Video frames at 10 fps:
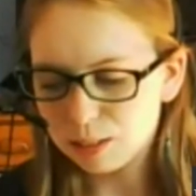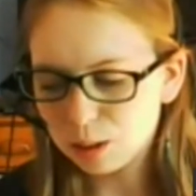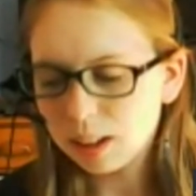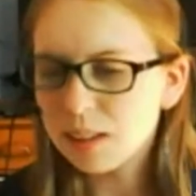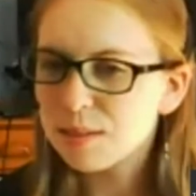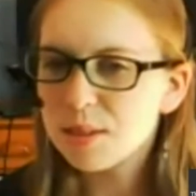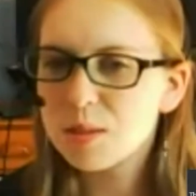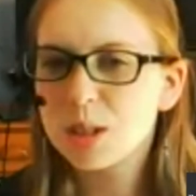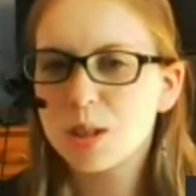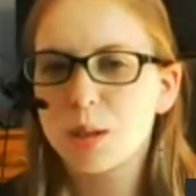
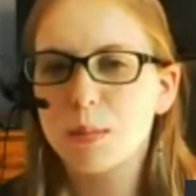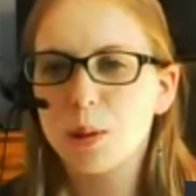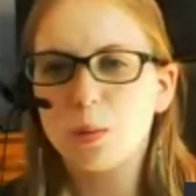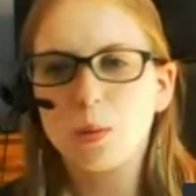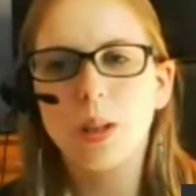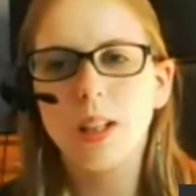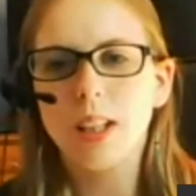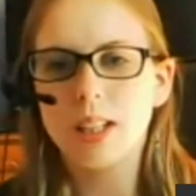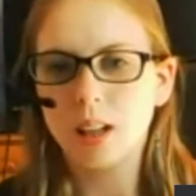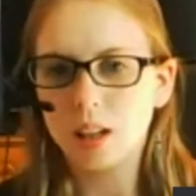2015 is going to be a
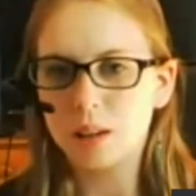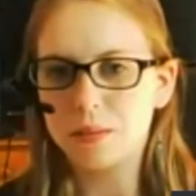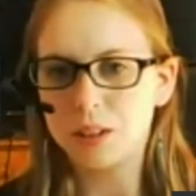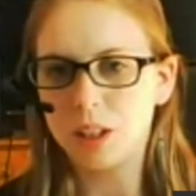really tough